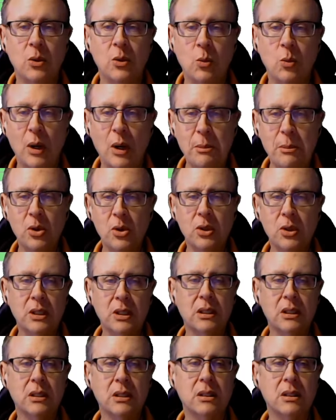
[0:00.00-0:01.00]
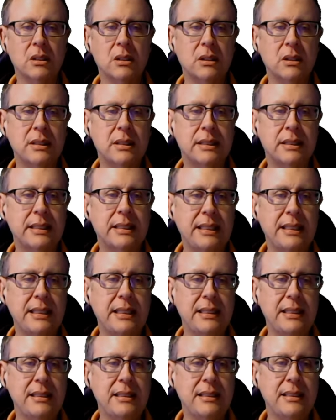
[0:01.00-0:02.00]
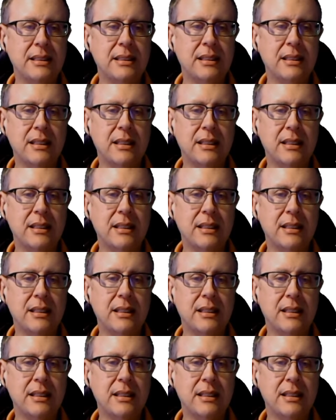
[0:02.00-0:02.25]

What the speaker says: WebWork, then